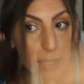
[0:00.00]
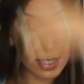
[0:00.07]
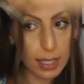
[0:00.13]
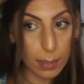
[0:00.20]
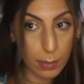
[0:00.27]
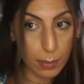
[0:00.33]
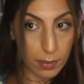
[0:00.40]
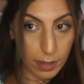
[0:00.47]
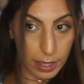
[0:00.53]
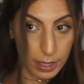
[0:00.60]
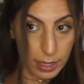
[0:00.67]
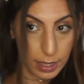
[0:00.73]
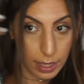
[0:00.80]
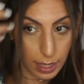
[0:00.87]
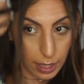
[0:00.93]

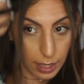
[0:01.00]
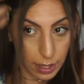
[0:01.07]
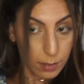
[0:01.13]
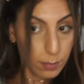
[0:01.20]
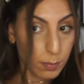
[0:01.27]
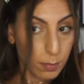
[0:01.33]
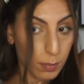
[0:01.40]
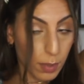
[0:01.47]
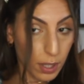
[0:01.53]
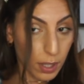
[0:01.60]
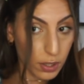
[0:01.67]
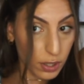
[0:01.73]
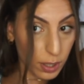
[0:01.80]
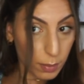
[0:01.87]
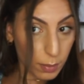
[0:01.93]
Separate it,
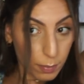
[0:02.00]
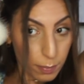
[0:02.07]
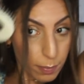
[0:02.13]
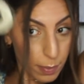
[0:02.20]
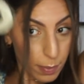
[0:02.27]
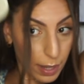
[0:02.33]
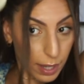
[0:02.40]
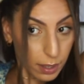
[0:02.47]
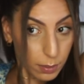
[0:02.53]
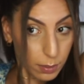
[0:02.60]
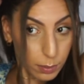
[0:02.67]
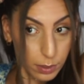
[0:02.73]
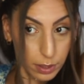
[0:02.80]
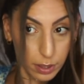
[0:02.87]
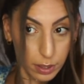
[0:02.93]
brush it
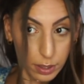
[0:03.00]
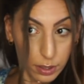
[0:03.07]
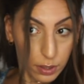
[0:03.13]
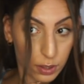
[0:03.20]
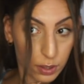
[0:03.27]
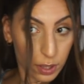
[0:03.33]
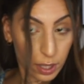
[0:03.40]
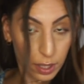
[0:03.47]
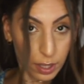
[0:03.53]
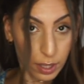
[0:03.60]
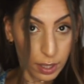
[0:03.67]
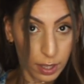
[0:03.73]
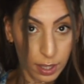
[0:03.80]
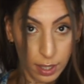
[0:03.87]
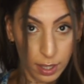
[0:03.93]
backwards,
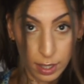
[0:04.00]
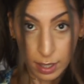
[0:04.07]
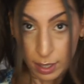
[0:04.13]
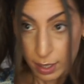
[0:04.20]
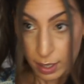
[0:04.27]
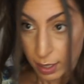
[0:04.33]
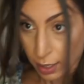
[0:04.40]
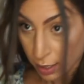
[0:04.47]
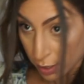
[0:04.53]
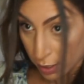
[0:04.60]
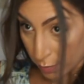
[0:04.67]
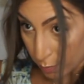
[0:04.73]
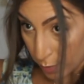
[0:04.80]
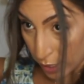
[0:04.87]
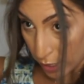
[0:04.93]

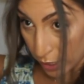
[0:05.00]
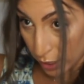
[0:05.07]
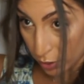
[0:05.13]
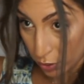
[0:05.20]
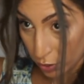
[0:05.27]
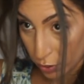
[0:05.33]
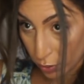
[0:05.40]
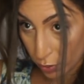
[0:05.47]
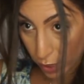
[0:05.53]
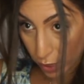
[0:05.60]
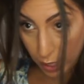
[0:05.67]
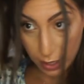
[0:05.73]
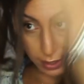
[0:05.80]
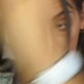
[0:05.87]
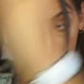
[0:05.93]
making sure
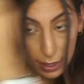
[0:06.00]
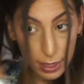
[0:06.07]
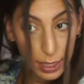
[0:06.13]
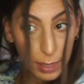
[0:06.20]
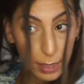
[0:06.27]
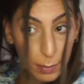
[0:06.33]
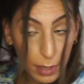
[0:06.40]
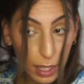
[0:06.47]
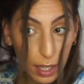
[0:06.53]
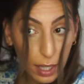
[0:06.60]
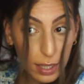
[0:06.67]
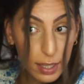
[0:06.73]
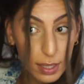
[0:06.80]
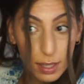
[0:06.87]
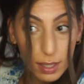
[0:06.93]
that it's
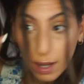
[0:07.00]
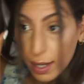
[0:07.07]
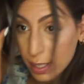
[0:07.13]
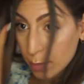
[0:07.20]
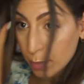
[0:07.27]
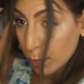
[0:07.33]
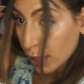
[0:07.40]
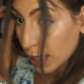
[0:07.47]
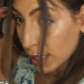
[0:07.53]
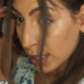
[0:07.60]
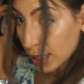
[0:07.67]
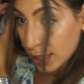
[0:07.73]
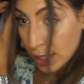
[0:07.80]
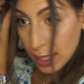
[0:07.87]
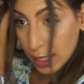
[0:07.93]
similar size
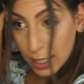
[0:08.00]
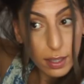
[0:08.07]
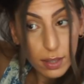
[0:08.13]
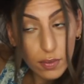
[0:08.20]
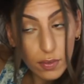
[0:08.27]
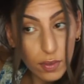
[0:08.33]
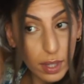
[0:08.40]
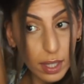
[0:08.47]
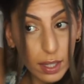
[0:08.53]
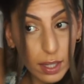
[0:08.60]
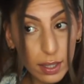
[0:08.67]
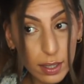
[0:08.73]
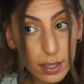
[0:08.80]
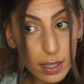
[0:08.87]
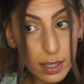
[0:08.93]
pieces, and
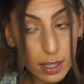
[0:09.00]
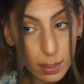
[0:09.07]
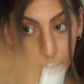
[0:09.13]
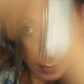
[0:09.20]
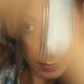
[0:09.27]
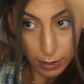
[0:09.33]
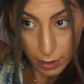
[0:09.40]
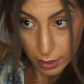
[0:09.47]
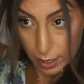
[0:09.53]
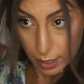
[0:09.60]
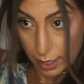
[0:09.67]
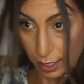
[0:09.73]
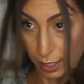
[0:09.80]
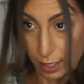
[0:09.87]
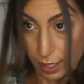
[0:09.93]
then split the
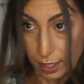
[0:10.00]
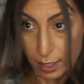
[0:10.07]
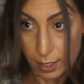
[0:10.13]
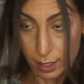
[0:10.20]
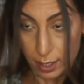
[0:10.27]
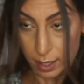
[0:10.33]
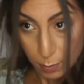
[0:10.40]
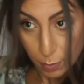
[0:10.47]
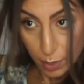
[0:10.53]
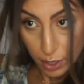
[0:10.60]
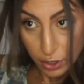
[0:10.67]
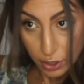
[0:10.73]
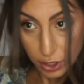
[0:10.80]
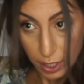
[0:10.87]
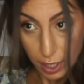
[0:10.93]
hair,
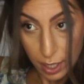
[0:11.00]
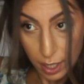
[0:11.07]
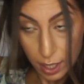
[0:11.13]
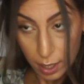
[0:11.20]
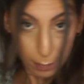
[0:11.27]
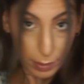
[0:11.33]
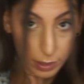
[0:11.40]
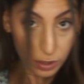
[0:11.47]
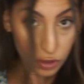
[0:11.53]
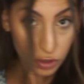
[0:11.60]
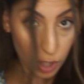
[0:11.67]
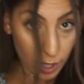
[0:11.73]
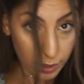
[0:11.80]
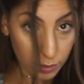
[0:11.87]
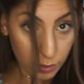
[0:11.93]
brush it up, but
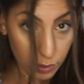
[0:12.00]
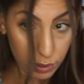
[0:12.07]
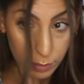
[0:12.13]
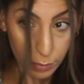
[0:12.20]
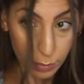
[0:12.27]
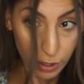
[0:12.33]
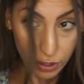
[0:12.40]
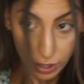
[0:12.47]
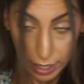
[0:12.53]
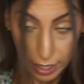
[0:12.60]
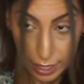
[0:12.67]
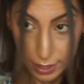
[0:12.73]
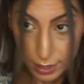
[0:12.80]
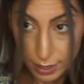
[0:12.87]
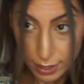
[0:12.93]
trying not to brush the
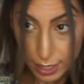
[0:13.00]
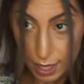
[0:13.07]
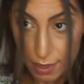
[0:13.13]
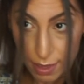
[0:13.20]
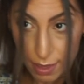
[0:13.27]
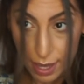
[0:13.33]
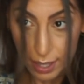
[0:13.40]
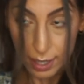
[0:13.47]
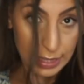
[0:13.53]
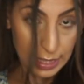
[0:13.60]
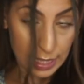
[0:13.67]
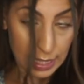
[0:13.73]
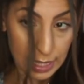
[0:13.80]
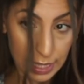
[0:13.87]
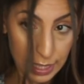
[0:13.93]
ends, and then
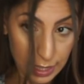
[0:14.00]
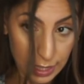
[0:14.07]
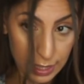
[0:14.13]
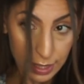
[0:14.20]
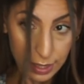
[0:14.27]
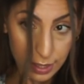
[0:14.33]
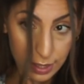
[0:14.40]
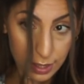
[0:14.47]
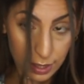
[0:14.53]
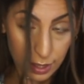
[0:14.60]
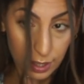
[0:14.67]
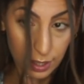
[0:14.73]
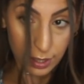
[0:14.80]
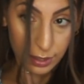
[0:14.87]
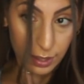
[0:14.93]
tease
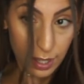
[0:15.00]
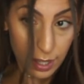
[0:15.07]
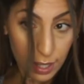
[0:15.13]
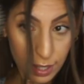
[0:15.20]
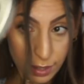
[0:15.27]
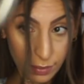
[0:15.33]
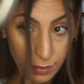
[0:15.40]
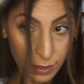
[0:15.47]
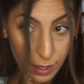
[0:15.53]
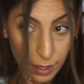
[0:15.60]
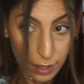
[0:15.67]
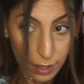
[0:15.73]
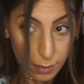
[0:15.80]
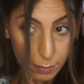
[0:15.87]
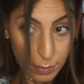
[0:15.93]
slightly that area.